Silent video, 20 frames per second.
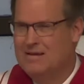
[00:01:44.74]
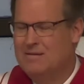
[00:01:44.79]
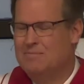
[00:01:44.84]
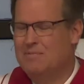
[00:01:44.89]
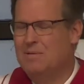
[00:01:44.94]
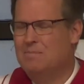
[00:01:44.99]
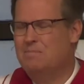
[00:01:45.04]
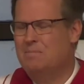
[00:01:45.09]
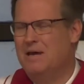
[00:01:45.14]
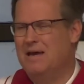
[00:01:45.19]

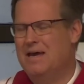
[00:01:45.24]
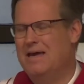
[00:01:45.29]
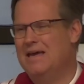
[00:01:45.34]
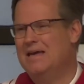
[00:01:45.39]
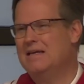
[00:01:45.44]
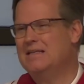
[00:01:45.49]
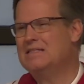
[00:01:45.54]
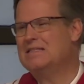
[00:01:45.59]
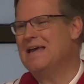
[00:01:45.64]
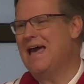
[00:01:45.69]
but
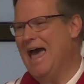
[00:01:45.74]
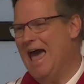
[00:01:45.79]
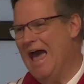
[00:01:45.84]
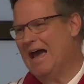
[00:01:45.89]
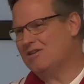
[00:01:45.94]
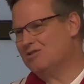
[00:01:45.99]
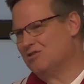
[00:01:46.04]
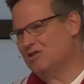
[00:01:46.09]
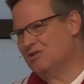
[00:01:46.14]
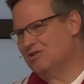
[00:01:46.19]
paying
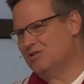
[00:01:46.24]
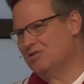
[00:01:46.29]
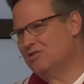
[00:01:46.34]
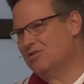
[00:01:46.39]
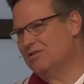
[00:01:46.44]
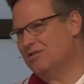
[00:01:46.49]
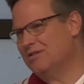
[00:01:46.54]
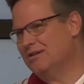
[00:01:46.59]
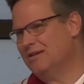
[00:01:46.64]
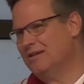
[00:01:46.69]

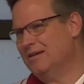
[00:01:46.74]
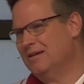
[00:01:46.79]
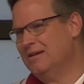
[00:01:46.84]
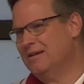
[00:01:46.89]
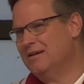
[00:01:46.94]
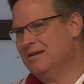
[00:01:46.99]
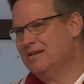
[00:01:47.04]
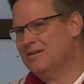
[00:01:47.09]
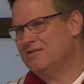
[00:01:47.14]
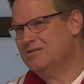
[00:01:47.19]
taxes
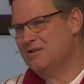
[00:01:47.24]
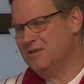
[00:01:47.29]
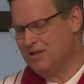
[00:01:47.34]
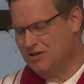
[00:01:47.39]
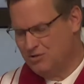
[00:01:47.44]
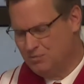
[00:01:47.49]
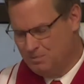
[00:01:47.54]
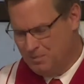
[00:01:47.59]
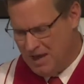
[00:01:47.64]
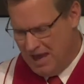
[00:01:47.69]
to
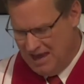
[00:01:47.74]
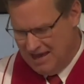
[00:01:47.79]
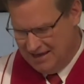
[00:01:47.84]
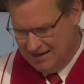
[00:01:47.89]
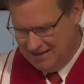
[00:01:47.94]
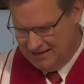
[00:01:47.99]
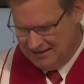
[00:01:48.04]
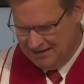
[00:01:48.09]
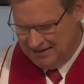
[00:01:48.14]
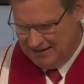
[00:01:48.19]
this
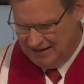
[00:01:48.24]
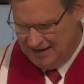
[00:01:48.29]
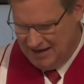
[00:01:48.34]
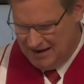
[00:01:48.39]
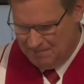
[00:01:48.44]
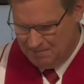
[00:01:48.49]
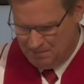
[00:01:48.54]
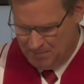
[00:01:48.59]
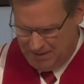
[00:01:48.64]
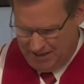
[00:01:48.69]
pagan
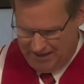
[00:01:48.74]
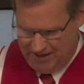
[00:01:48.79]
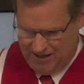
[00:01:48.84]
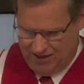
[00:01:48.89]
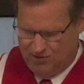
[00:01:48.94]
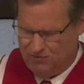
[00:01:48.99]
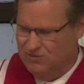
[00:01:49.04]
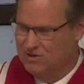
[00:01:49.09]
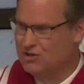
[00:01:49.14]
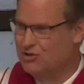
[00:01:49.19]

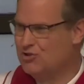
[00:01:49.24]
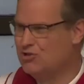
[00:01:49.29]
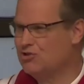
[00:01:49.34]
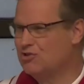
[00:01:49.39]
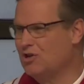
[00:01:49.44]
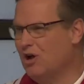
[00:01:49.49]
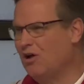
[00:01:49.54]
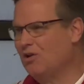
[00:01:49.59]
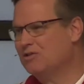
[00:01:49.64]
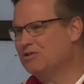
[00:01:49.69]
empire was
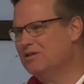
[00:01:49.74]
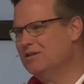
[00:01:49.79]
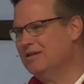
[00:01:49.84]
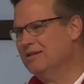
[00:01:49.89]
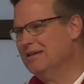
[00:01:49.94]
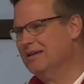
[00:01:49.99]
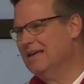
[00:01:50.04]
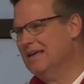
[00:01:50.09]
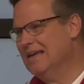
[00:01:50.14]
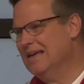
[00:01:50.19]
salt
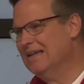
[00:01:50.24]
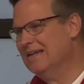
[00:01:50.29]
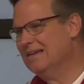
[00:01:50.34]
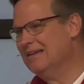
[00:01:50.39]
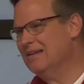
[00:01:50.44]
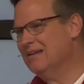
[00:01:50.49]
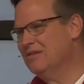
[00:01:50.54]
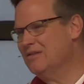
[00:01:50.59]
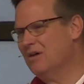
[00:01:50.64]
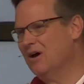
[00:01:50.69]

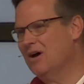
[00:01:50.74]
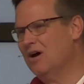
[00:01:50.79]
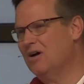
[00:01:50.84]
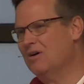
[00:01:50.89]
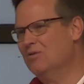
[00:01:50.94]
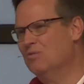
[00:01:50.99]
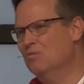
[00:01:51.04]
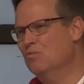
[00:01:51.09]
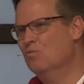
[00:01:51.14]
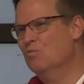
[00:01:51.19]
in the
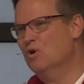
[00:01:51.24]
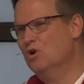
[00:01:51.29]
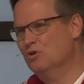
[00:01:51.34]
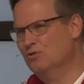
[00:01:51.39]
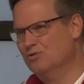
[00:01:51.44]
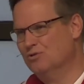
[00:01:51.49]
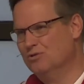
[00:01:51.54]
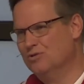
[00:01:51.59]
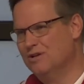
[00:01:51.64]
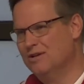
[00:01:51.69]

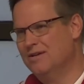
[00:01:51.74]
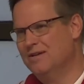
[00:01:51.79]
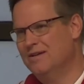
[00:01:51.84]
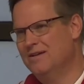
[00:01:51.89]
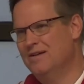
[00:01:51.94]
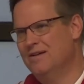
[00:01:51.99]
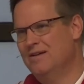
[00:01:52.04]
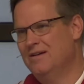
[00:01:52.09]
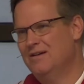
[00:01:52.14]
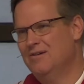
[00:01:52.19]
wound
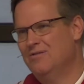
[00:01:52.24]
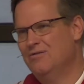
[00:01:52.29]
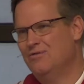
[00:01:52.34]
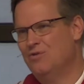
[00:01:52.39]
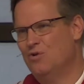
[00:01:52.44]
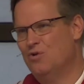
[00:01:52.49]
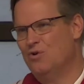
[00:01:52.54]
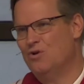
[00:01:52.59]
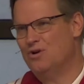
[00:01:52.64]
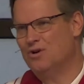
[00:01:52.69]

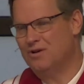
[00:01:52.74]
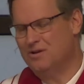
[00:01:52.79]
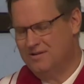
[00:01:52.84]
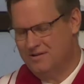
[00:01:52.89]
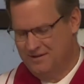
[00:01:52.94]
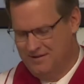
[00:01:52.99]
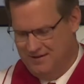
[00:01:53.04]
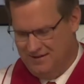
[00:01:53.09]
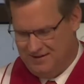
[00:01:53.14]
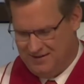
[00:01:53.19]
for
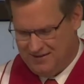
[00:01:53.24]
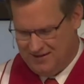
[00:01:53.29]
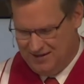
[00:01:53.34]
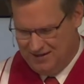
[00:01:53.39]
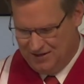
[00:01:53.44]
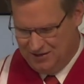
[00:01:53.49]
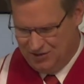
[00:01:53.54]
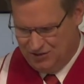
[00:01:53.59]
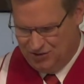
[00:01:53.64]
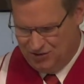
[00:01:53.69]

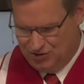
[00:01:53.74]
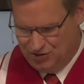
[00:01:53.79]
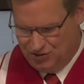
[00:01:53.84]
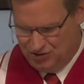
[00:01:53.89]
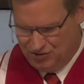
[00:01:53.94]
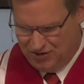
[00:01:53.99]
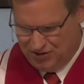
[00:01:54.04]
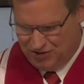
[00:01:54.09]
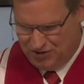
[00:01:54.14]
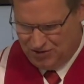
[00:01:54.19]
these
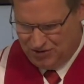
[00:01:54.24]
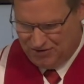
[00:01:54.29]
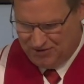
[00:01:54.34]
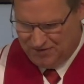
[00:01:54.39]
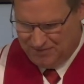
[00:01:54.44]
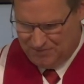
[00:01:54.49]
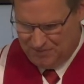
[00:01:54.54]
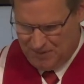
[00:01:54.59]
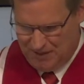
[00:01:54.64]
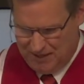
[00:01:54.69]
Jewish
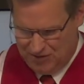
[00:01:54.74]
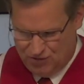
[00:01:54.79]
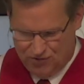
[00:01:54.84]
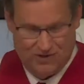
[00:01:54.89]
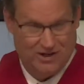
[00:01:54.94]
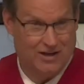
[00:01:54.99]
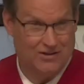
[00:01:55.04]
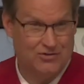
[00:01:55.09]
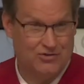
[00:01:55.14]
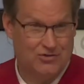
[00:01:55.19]

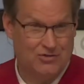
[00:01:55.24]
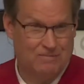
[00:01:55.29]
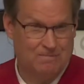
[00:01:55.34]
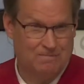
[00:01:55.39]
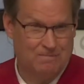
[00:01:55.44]
patriots.